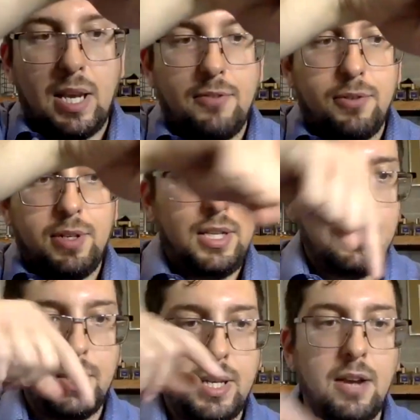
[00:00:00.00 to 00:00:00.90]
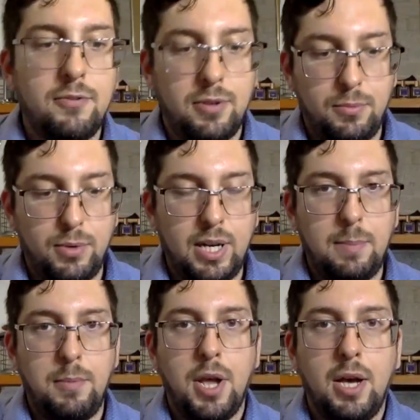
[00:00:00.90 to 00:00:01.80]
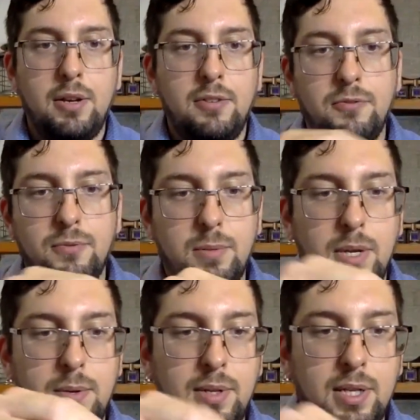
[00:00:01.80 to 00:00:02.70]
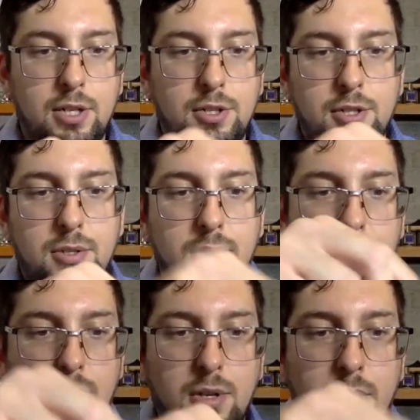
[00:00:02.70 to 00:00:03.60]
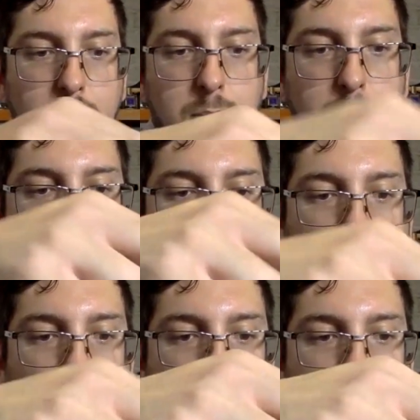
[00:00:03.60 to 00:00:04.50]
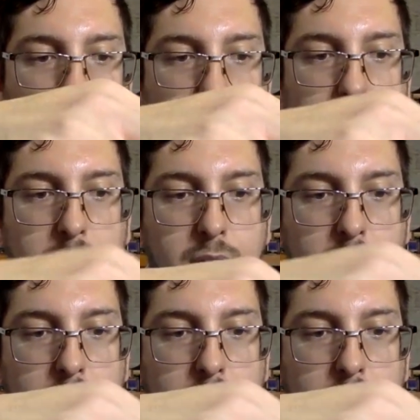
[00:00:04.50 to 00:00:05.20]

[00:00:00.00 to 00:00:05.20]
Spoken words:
after, and the other week after. And when I'm done with my week, I just put them all forward